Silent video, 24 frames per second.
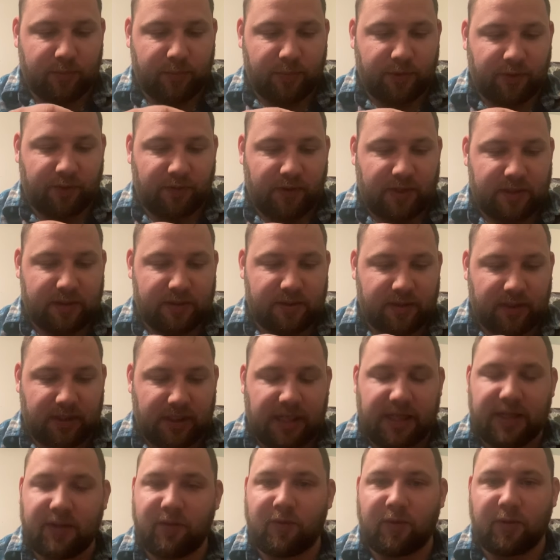prevents the
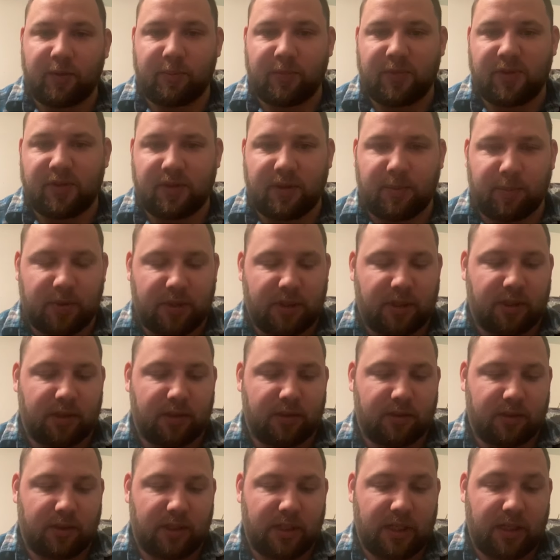line from slipping
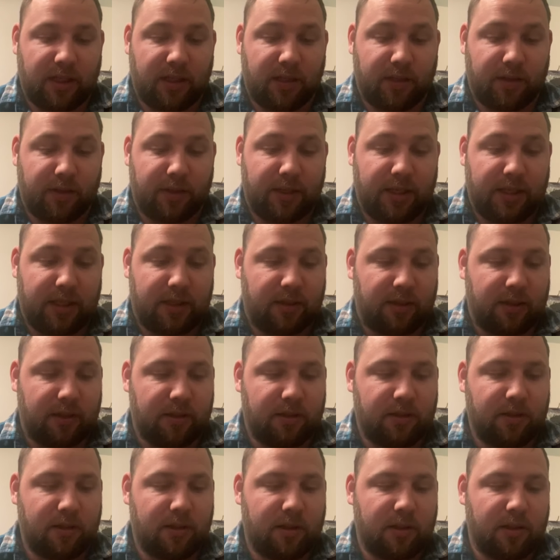and getting underneath
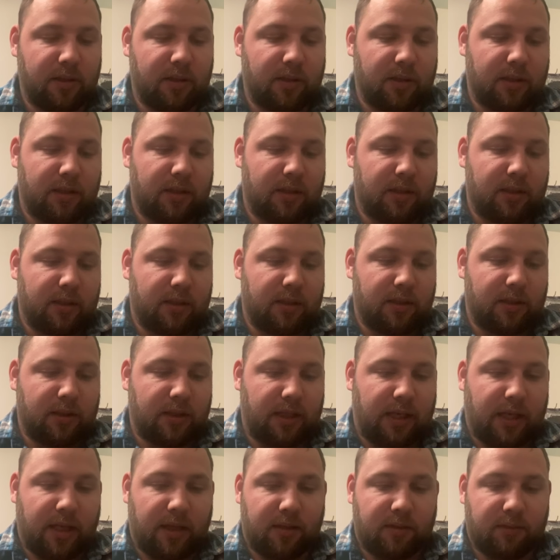
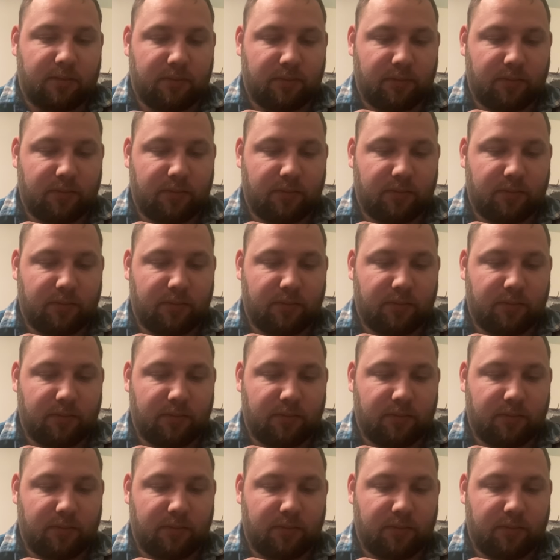again